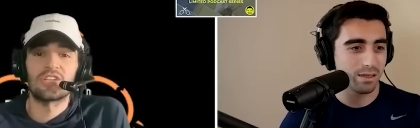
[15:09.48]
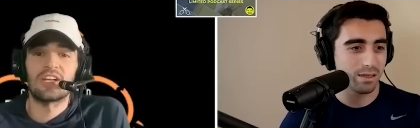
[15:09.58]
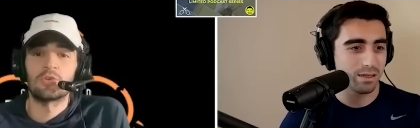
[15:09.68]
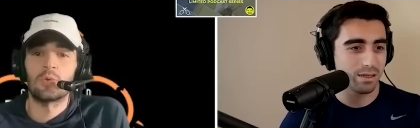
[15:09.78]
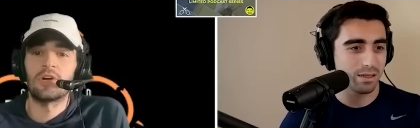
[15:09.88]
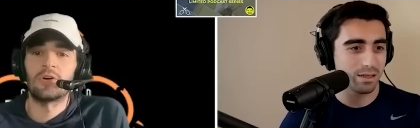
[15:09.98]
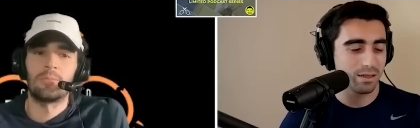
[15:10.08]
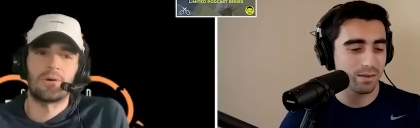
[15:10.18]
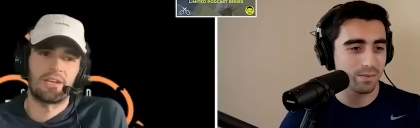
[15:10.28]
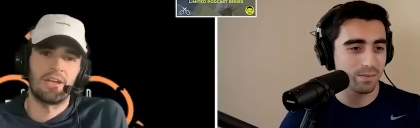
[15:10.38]
Speaker 1: on Twitter,
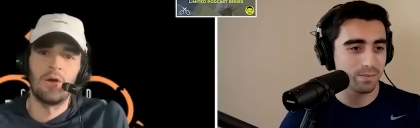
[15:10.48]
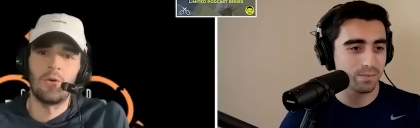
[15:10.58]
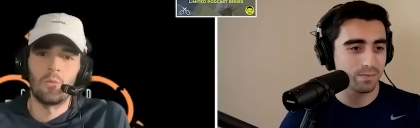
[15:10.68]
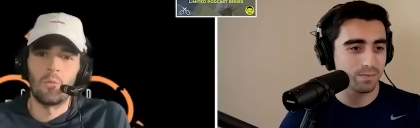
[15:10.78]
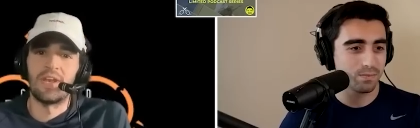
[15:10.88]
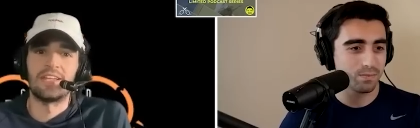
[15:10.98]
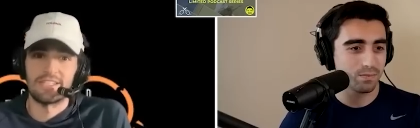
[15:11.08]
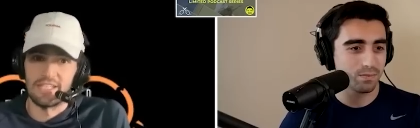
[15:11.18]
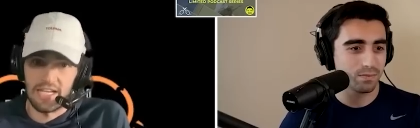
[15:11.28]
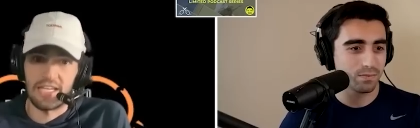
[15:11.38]
but when it's
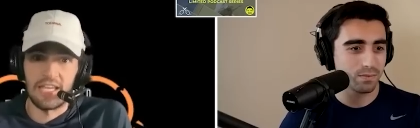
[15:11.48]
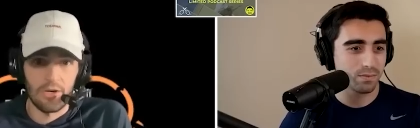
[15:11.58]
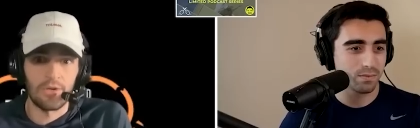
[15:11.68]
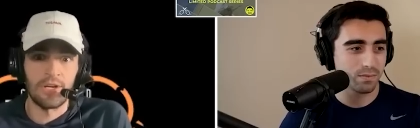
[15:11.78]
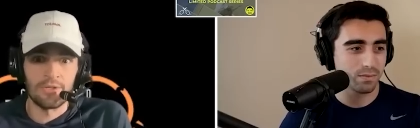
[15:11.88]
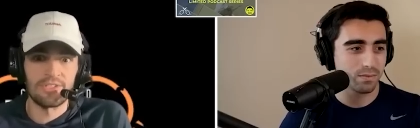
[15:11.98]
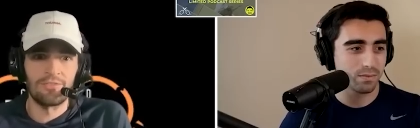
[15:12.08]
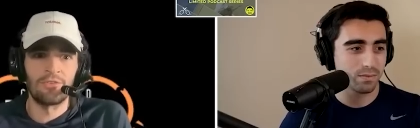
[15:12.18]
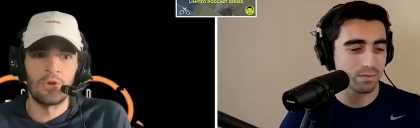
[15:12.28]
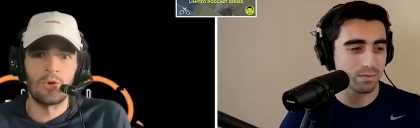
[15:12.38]
Nick Kyrgios
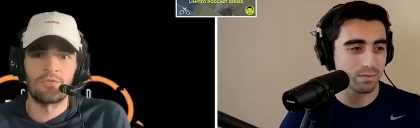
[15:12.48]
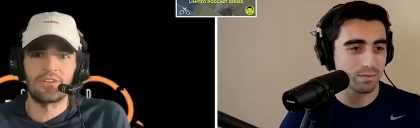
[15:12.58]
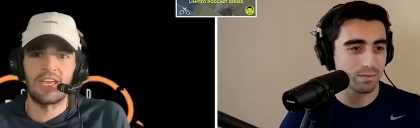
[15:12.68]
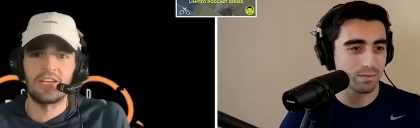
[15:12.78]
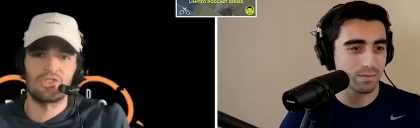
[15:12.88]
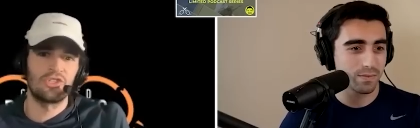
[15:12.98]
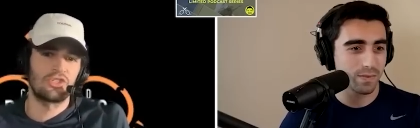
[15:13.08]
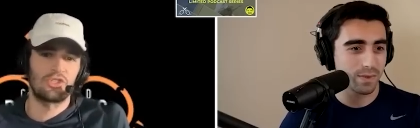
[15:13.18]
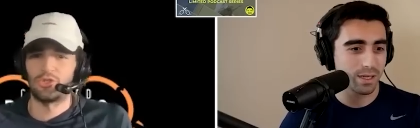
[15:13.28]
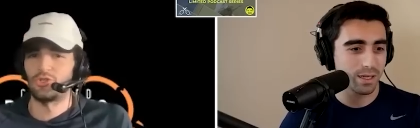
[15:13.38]
level notifications,
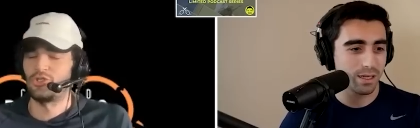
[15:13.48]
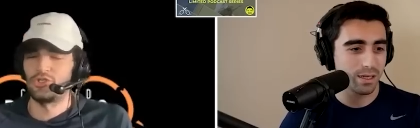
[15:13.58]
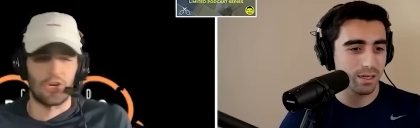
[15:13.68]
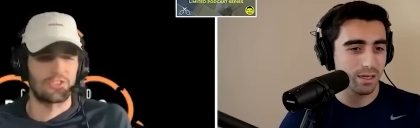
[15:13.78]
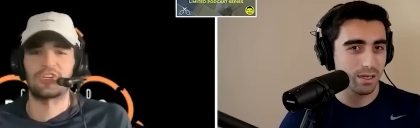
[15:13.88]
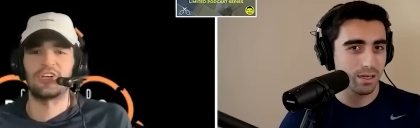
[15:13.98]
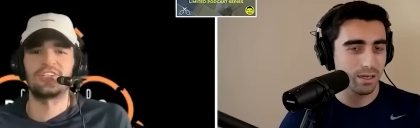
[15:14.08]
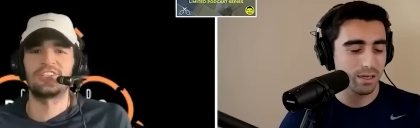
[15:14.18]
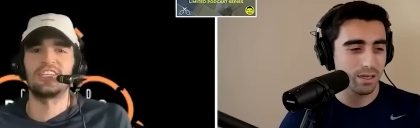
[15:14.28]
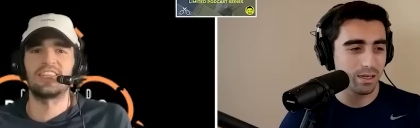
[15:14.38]
you're just going to
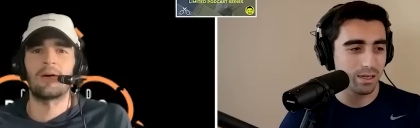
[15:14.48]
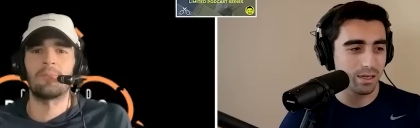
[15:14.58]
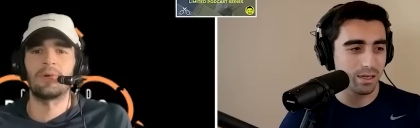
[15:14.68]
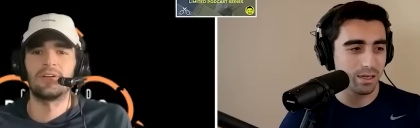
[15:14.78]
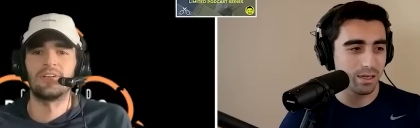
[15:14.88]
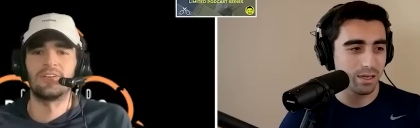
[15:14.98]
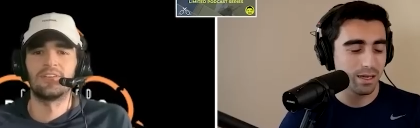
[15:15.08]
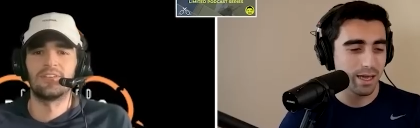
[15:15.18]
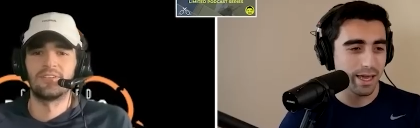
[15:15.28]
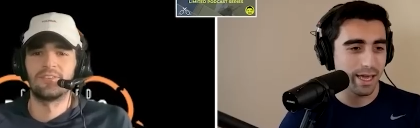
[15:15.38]
see them.
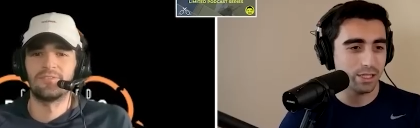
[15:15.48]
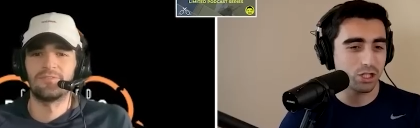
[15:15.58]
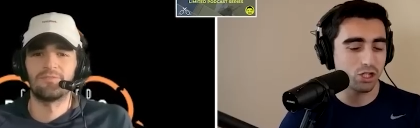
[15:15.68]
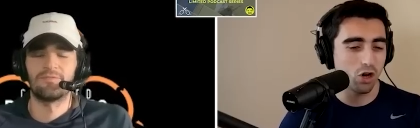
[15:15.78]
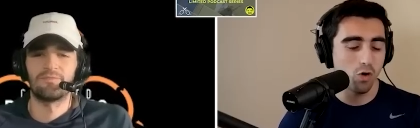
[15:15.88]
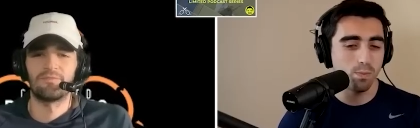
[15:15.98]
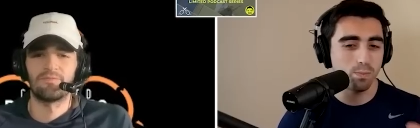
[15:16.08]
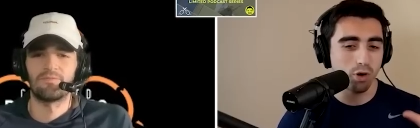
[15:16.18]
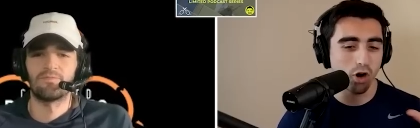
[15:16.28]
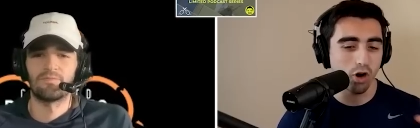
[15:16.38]
Speaker 2: It's so
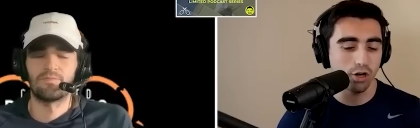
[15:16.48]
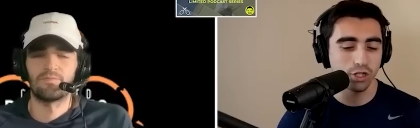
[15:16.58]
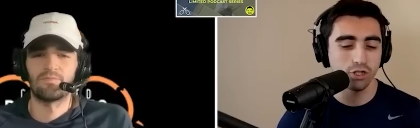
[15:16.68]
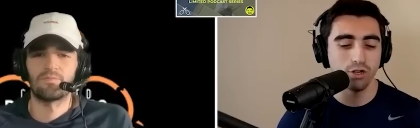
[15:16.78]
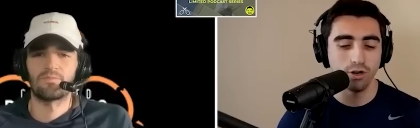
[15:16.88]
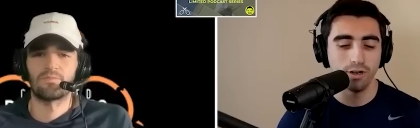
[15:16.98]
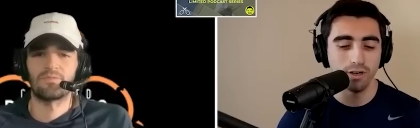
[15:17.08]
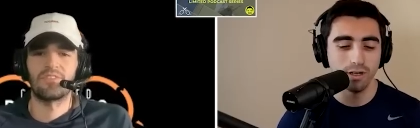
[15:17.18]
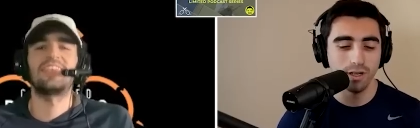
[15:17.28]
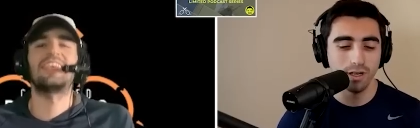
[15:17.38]
personal.
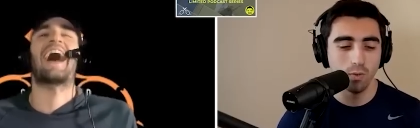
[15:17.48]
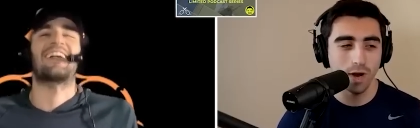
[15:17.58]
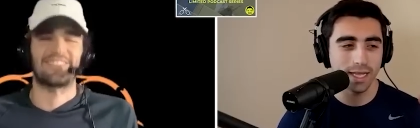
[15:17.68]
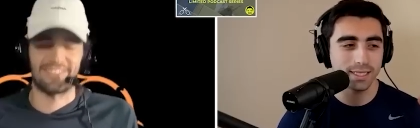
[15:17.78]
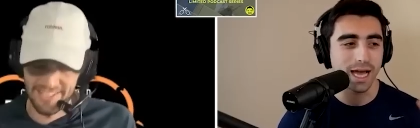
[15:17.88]
Yes. When it's